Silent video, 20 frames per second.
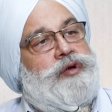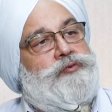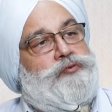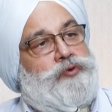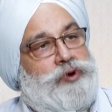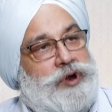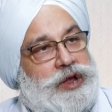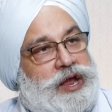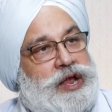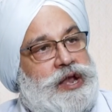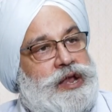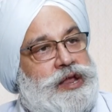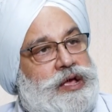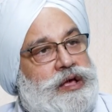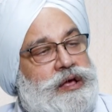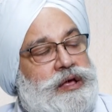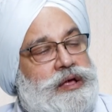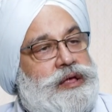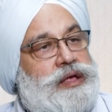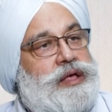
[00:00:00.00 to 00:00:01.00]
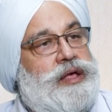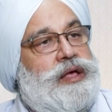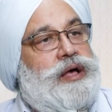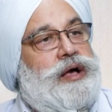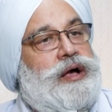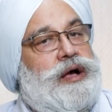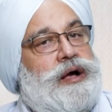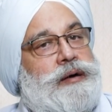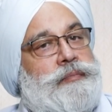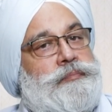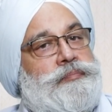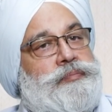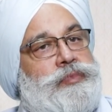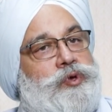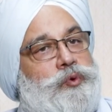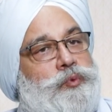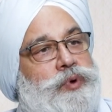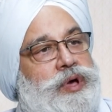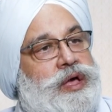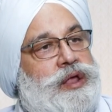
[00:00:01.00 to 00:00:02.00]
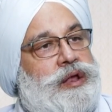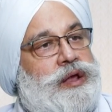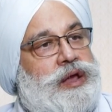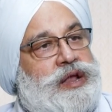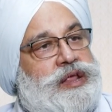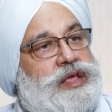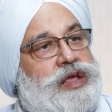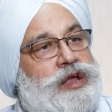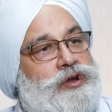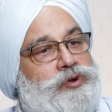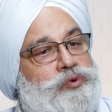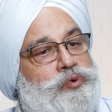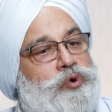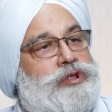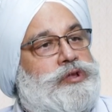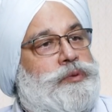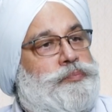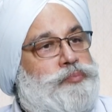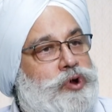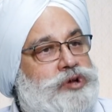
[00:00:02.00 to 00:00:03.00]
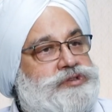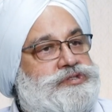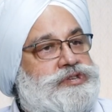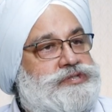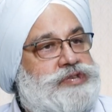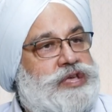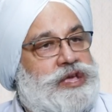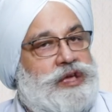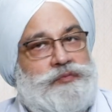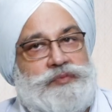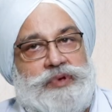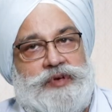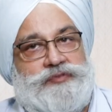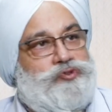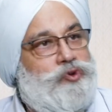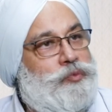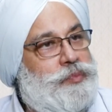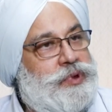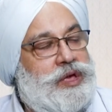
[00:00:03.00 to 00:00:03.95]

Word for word: for India, hmm. um, where it can do all the processing, and we have so many